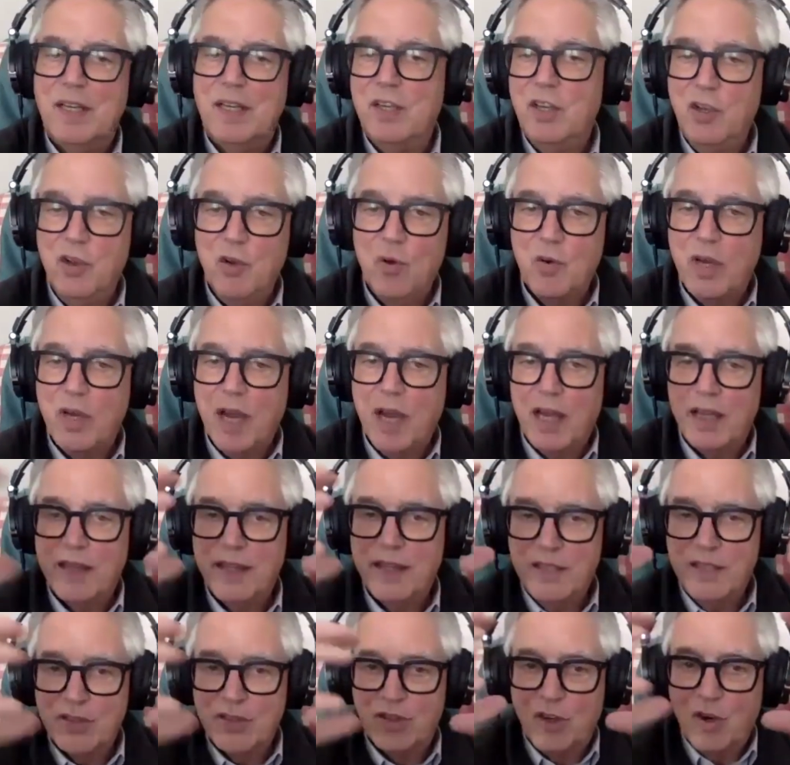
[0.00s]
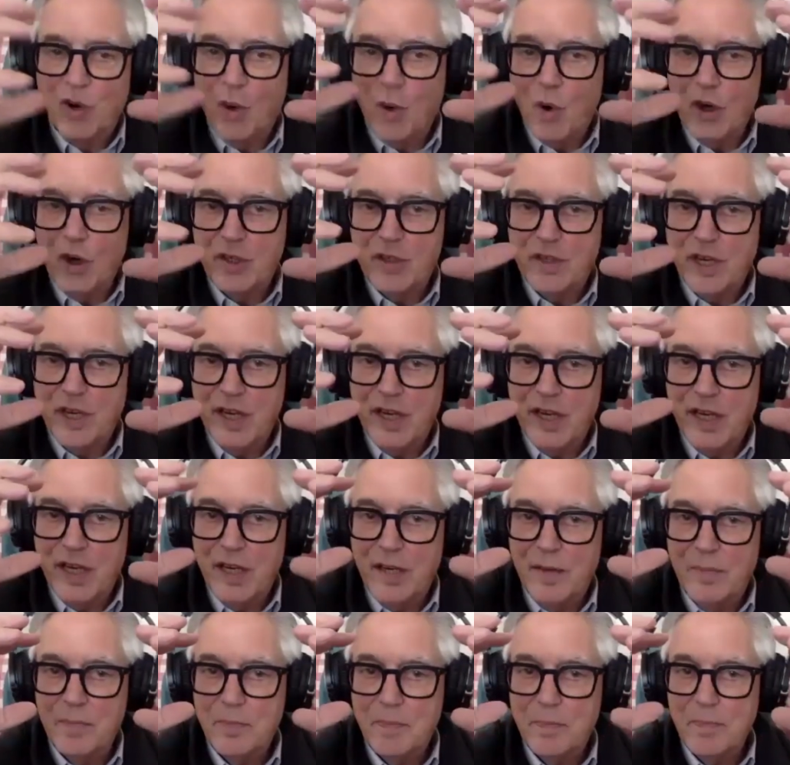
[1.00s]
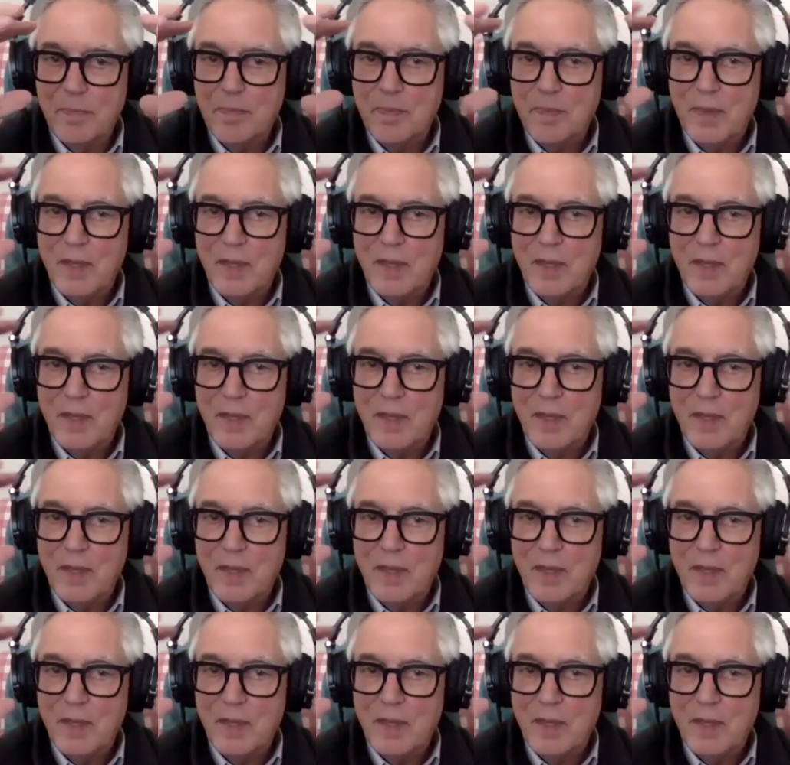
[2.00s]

you got this core team